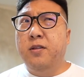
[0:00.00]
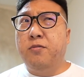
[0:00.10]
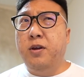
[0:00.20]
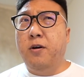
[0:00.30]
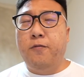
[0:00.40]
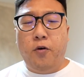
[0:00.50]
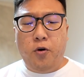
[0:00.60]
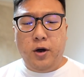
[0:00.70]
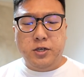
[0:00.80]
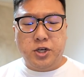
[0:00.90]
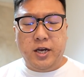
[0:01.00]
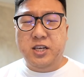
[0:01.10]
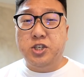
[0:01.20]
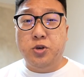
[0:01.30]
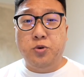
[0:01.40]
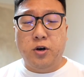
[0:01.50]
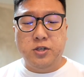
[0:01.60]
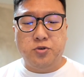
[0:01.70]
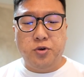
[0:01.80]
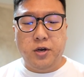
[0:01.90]
3 or 4 shiny
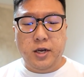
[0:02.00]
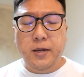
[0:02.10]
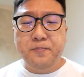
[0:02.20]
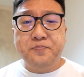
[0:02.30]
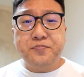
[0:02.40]
Shieldons already.